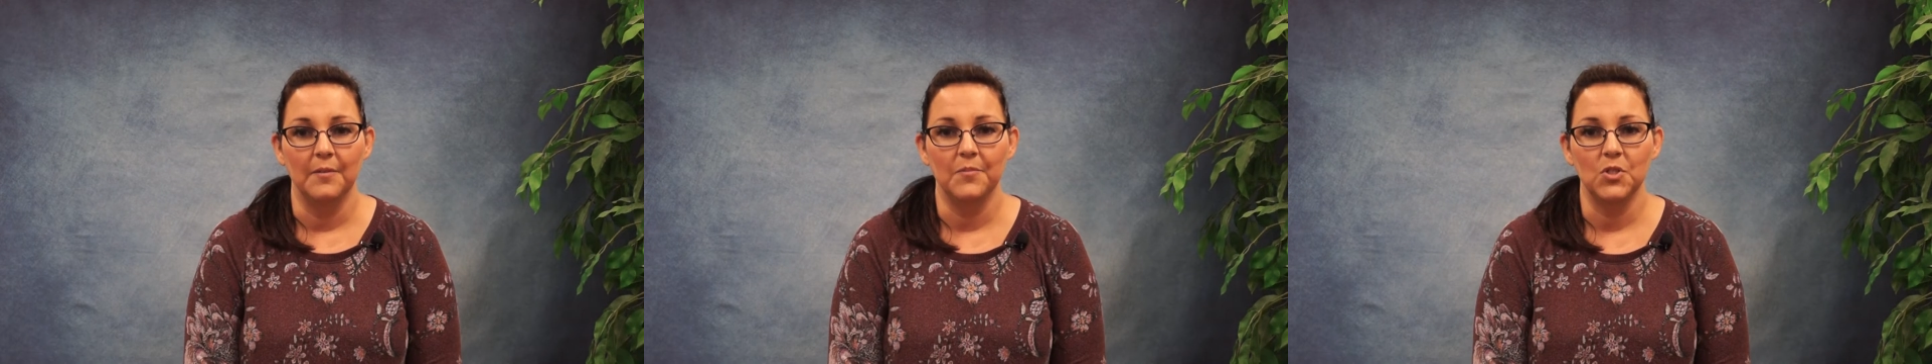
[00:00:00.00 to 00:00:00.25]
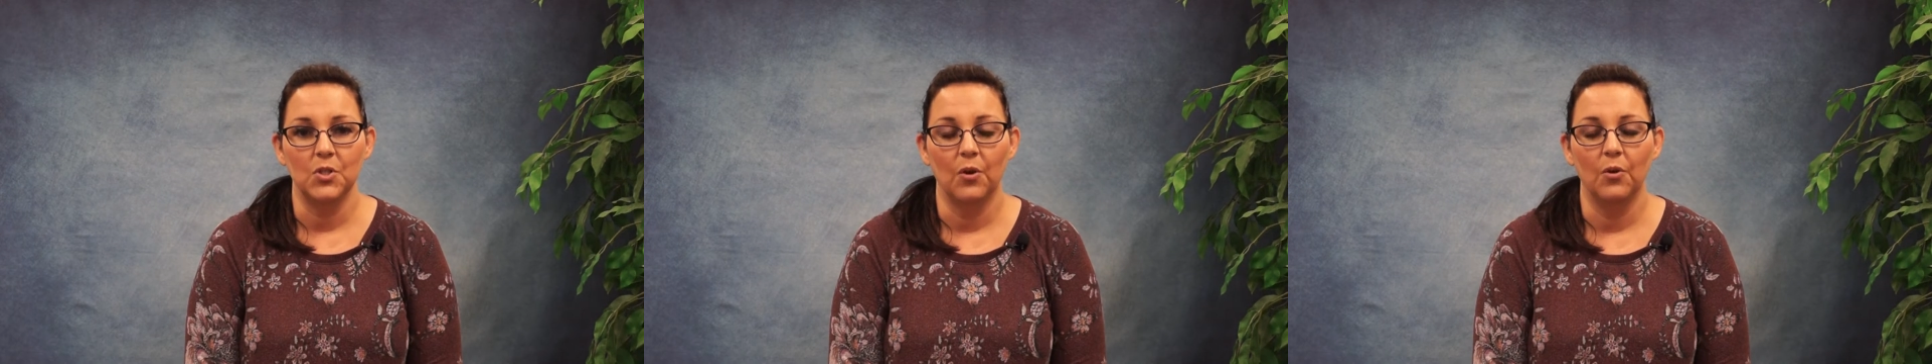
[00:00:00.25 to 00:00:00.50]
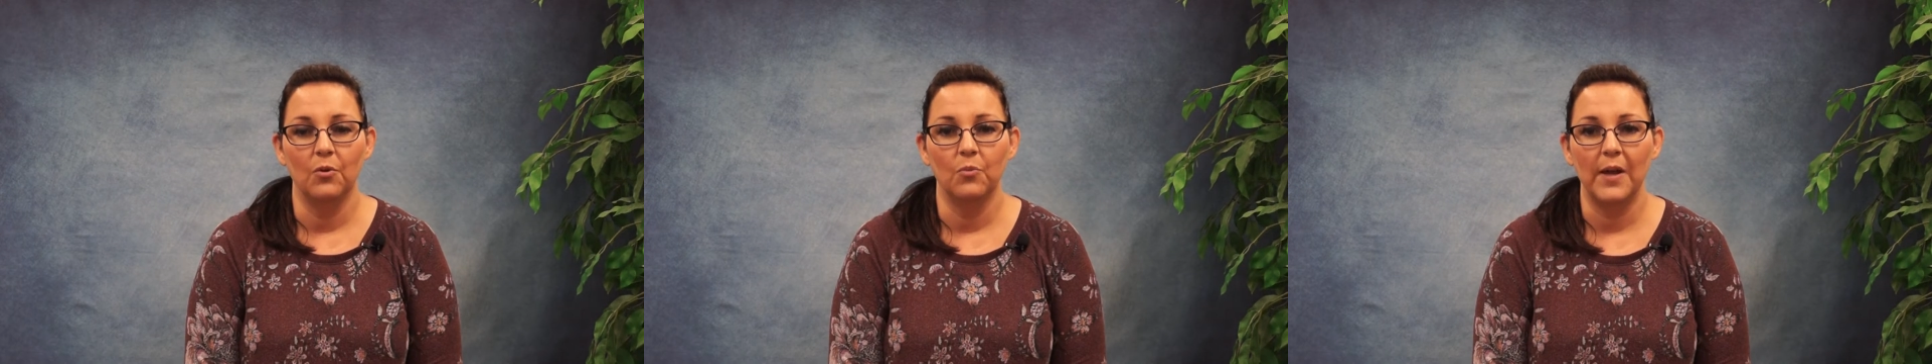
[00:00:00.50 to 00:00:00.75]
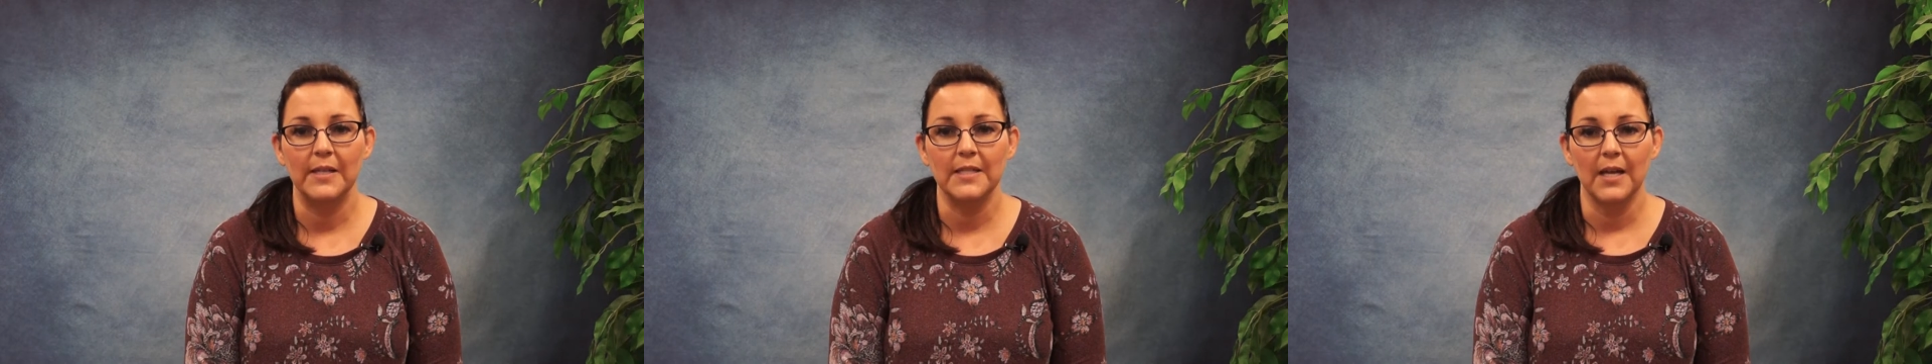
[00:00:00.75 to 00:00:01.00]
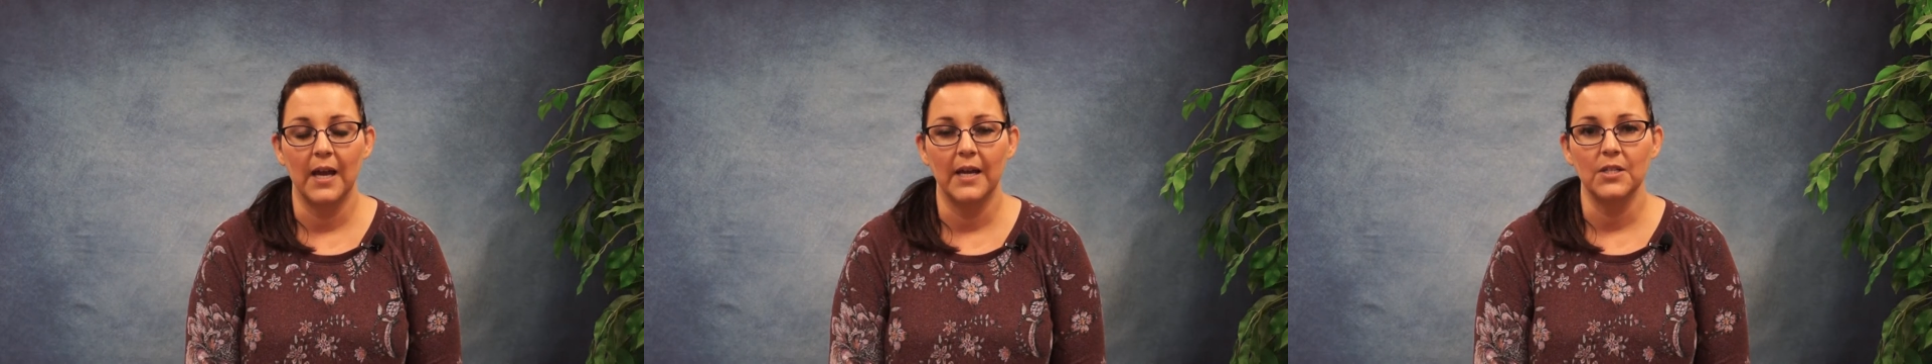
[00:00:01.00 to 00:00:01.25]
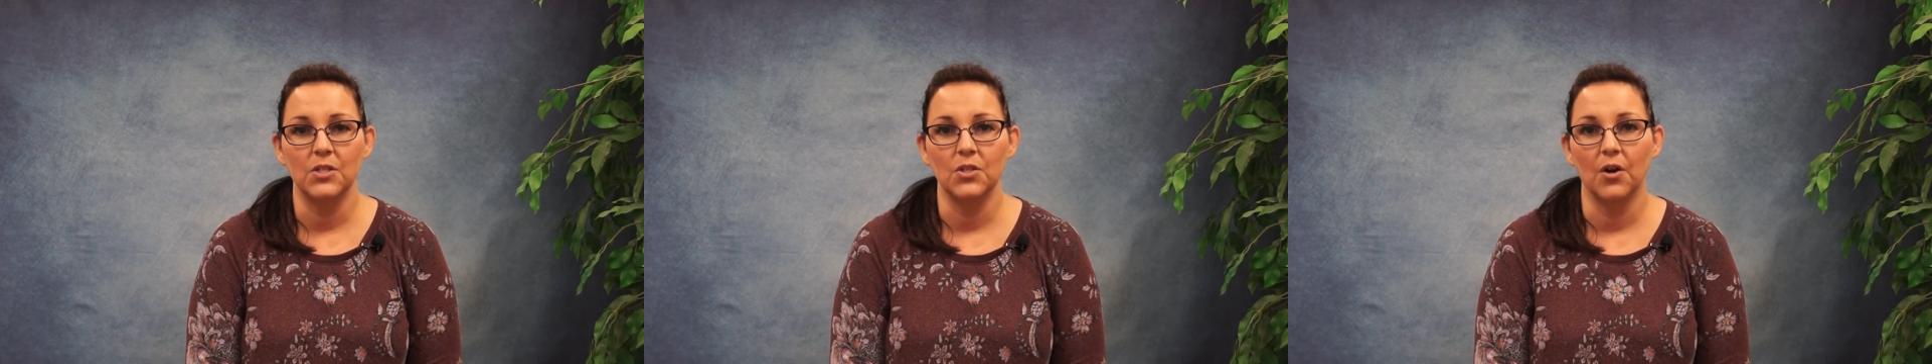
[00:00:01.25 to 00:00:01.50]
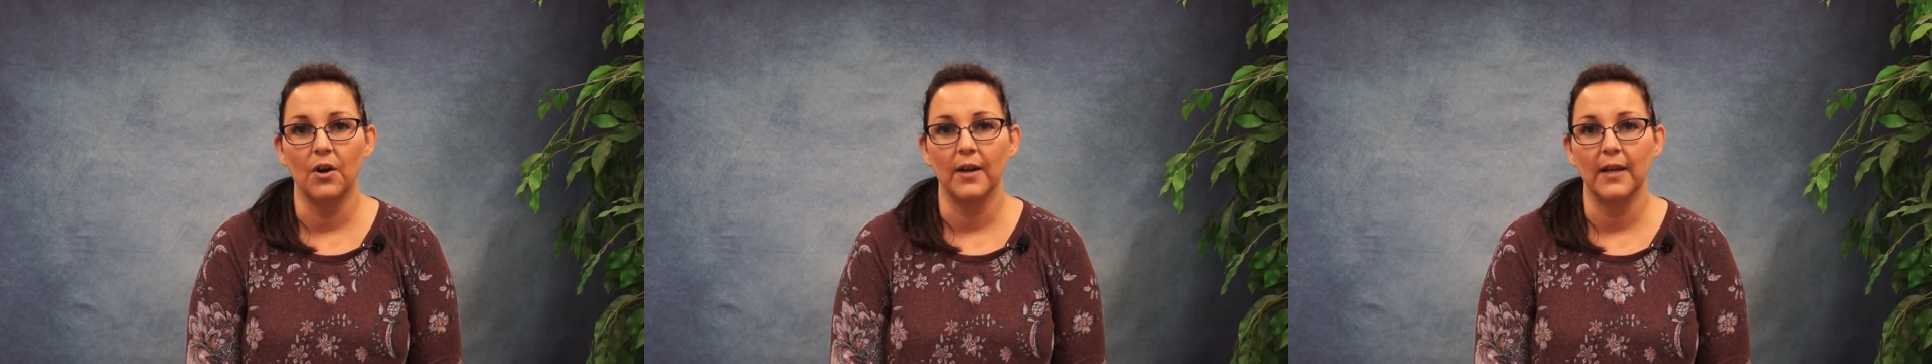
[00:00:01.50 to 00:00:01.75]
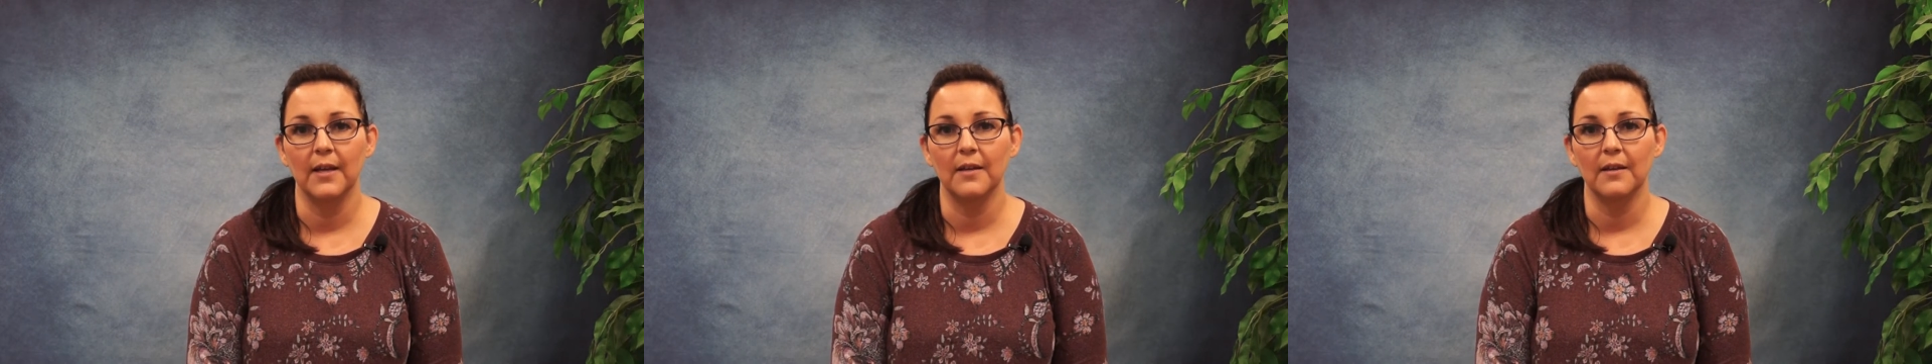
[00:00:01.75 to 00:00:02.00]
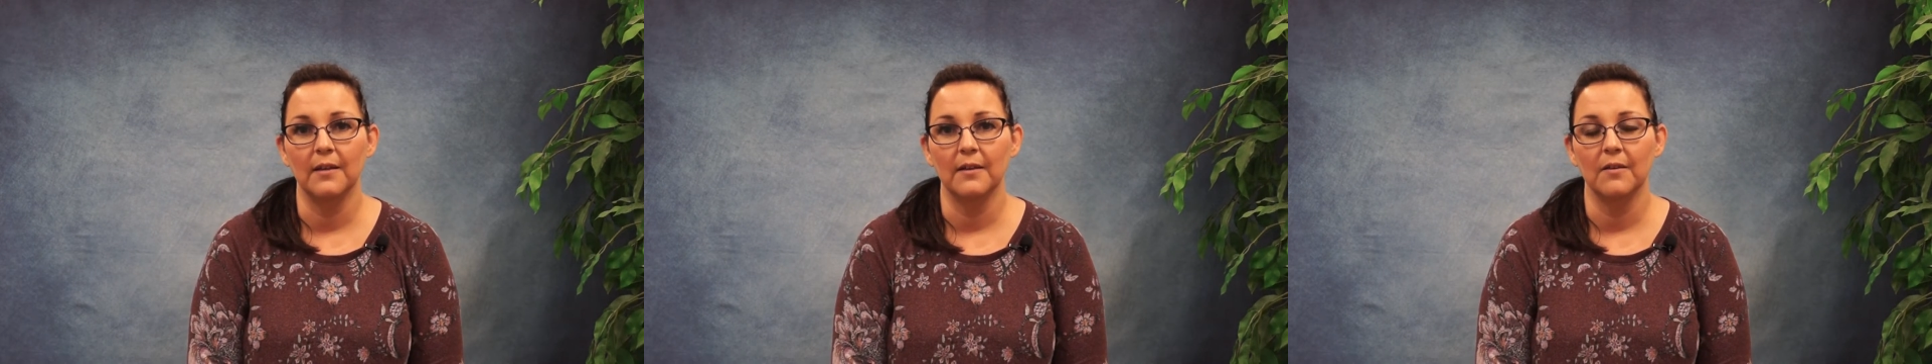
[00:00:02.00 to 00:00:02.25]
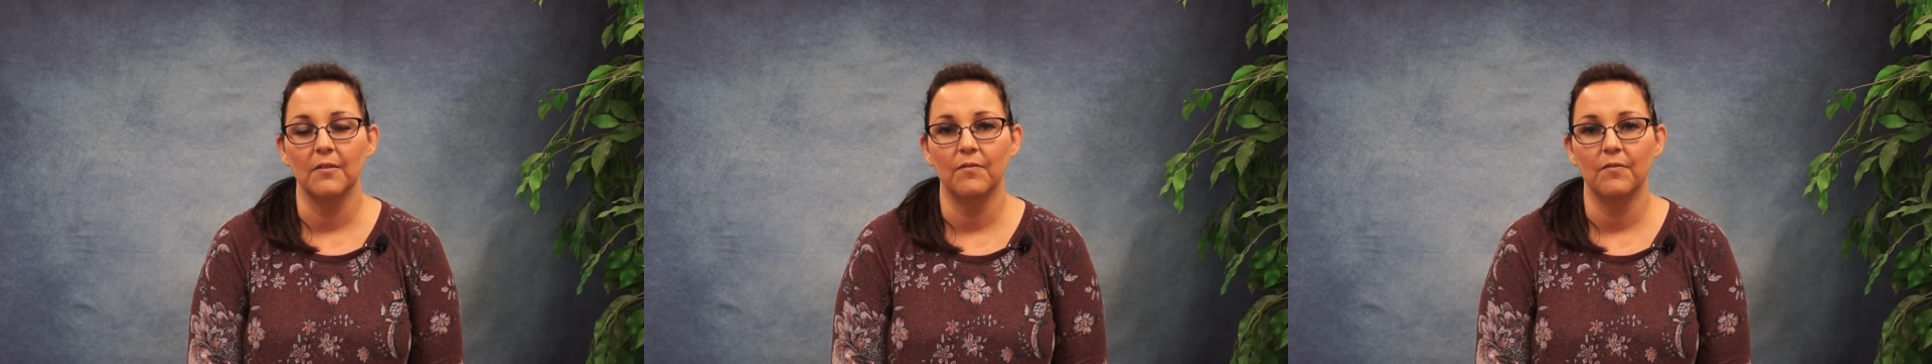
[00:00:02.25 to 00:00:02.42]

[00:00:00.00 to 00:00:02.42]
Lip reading: So once I started